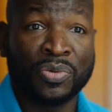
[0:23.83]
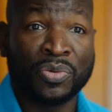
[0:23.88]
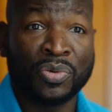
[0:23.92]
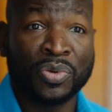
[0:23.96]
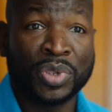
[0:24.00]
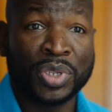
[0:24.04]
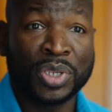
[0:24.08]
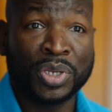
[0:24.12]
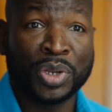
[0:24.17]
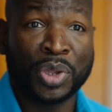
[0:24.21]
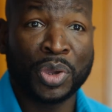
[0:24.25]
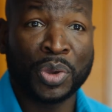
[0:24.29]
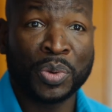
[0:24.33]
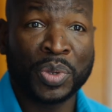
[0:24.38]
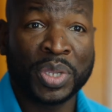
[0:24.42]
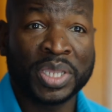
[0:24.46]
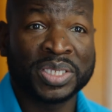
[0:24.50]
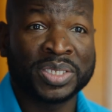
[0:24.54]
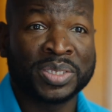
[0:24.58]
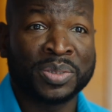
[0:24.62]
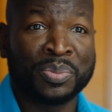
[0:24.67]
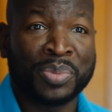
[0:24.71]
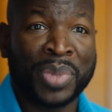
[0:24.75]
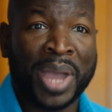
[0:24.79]
you know,
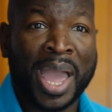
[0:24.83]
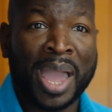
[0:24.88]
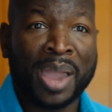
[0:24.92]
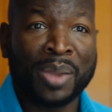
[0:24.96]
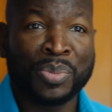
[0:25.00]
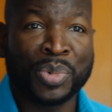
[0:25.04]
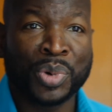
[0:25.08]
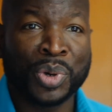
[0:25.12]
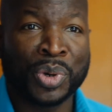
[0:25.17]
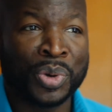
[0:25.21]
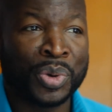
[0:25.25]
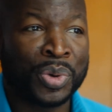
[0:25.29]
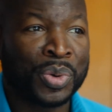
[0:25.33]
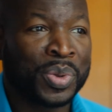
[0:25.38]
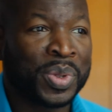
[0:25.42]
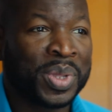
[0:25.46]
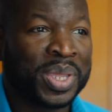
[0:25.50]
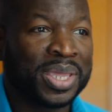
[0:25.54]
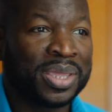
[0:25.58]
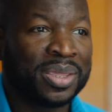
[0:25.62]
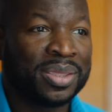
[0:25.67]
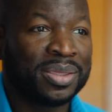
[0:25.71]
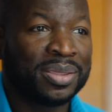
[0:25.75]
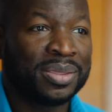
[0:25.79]
because the Bible
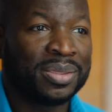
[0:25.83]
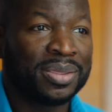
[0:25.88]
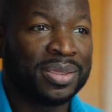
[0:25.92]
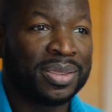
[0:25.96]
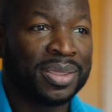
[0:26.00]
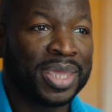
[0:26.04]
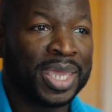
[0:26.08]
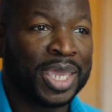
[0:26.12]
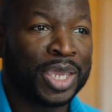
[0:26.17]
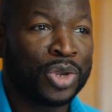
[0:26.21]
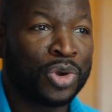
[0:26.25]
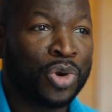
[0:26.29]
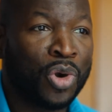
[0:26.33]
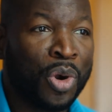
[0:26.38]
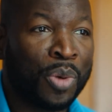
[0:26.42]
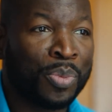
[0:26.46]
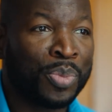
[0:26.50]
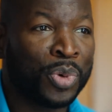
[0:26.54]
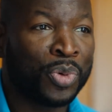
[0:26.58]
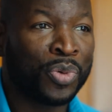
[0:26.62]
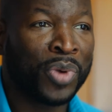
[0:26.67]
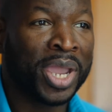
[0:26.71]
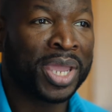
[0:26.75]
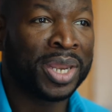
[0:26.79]

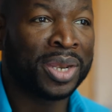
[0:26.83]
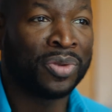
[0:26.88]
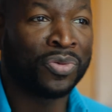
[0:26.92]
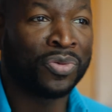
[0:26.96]
incorporated